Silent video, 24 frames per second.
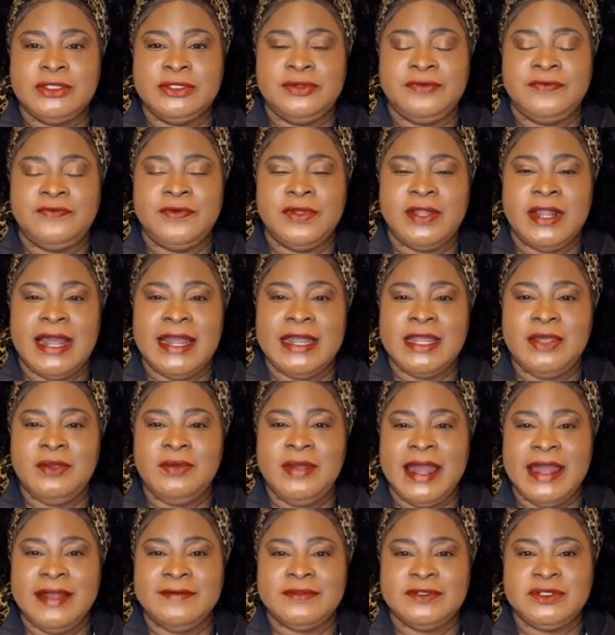to feel like you
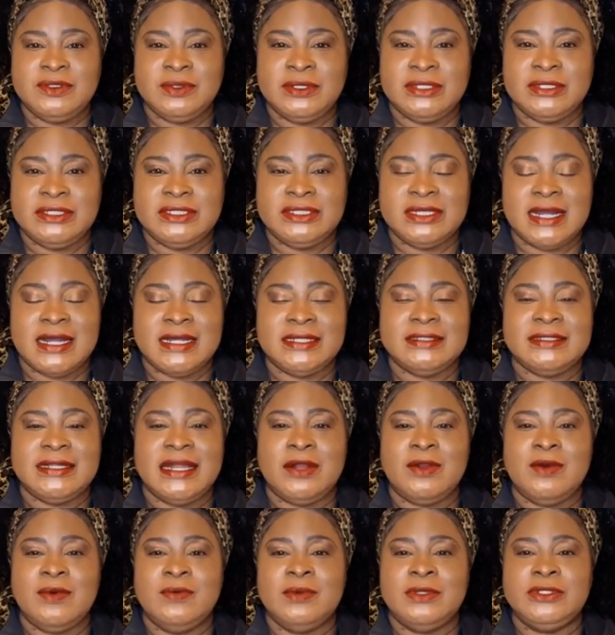have to adjust. I
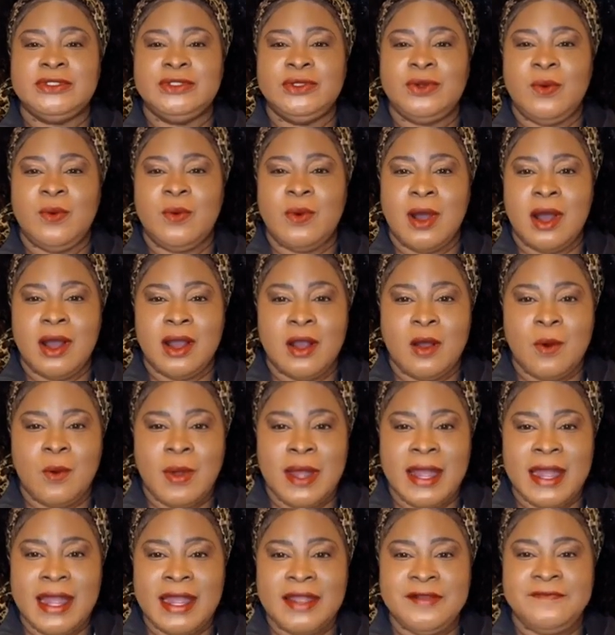don't want you to walk
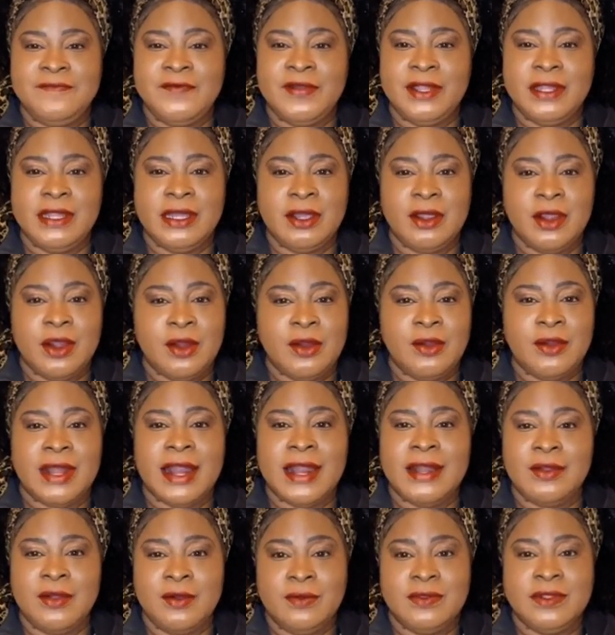away feeling hurt. And I
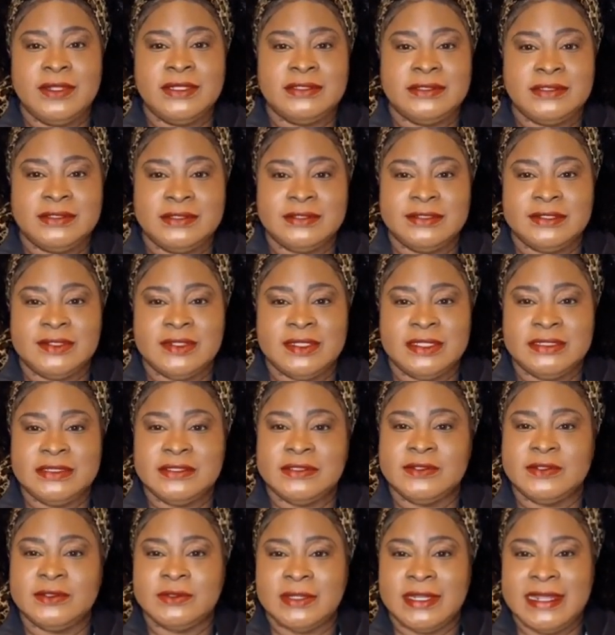know this is
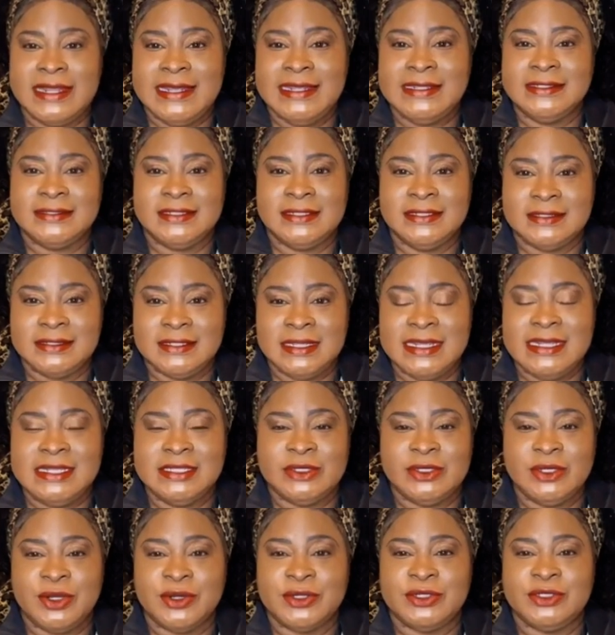
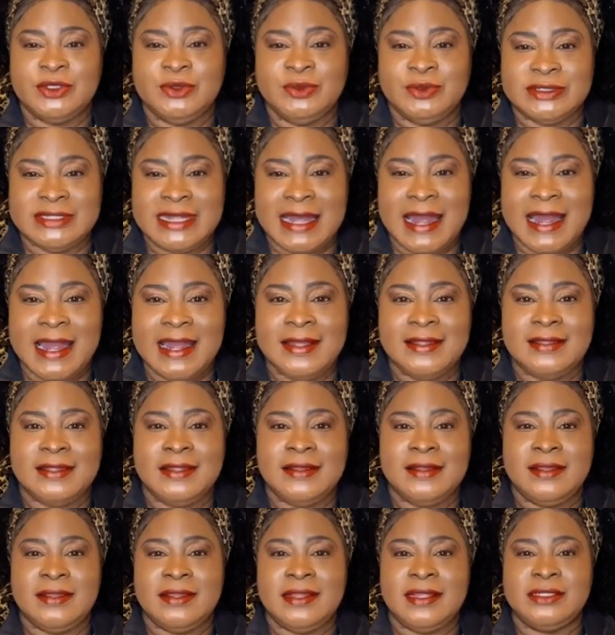easier to say
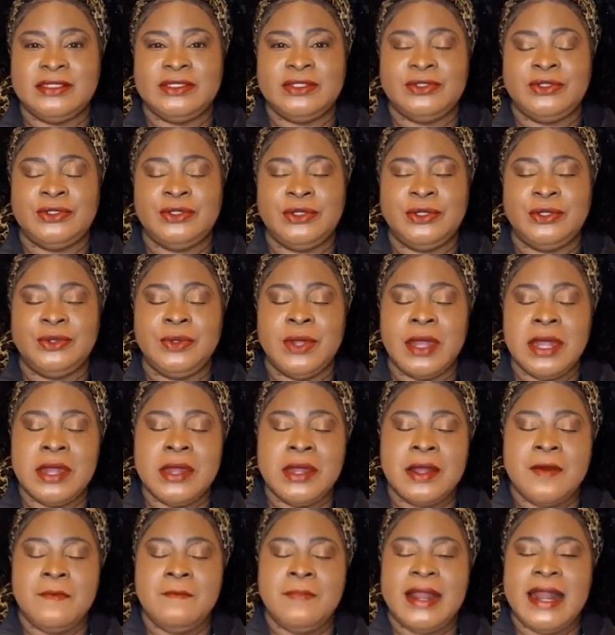than to do,
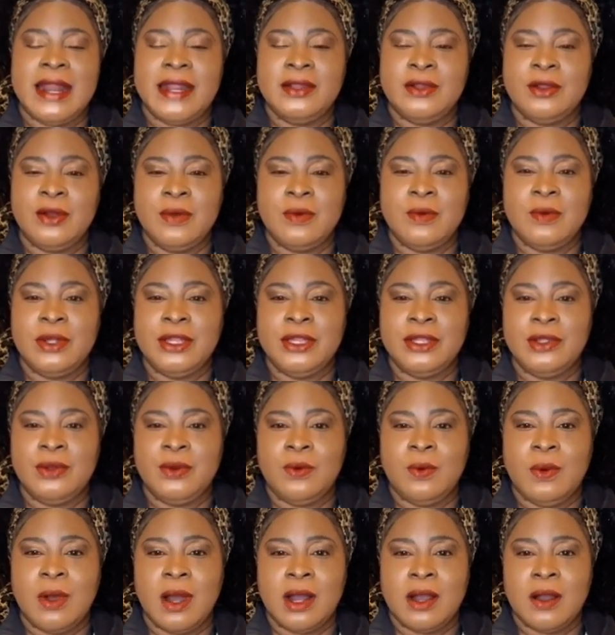but I don't want you to
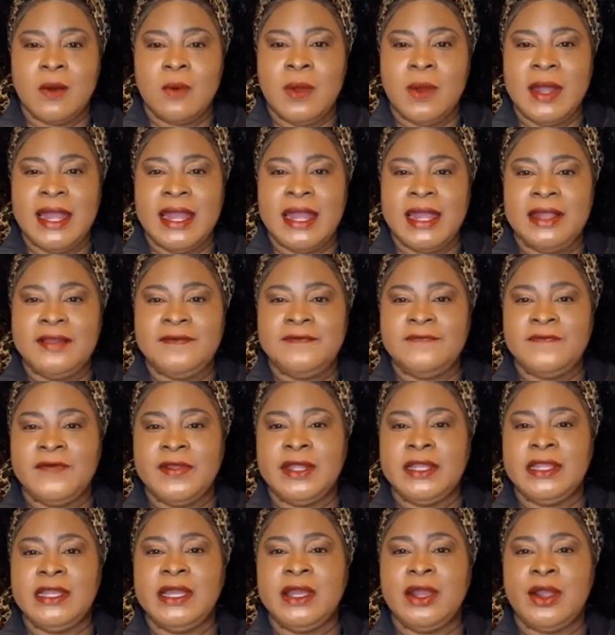walk away
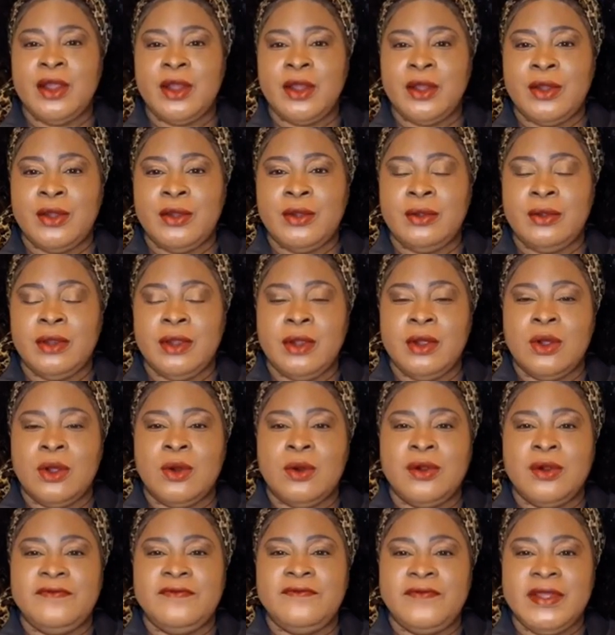feeling hurt
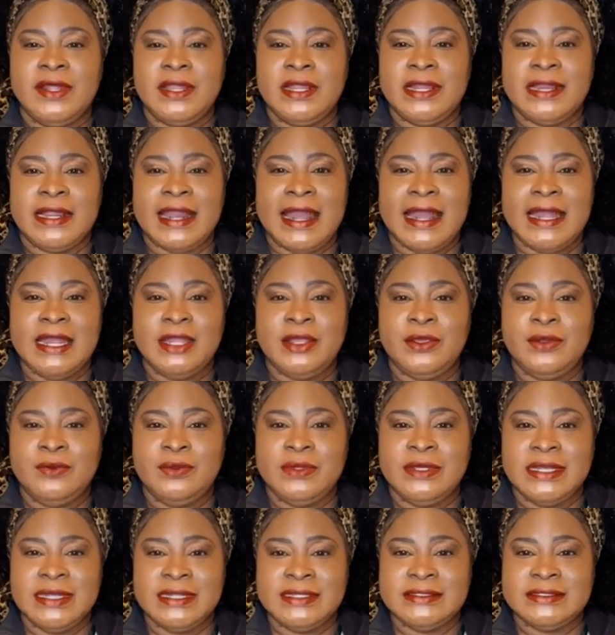or feeling like you
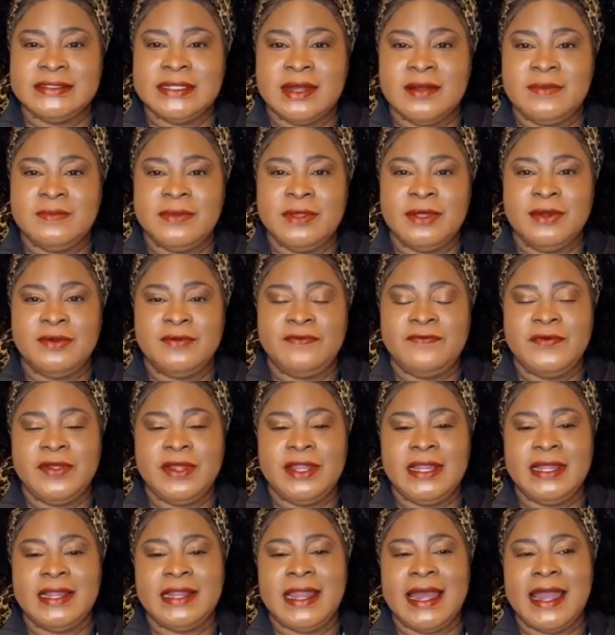did something or
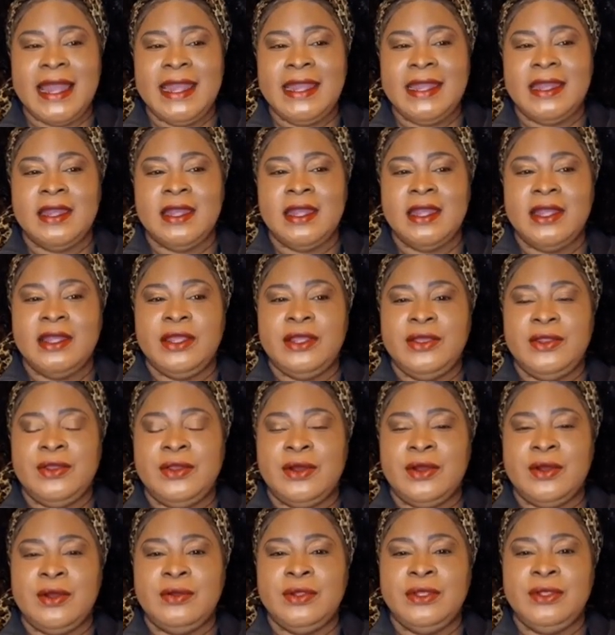feeling like, you
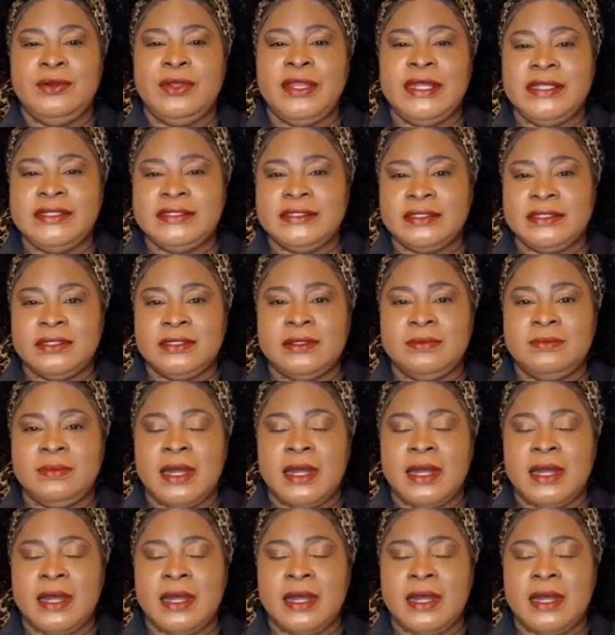need to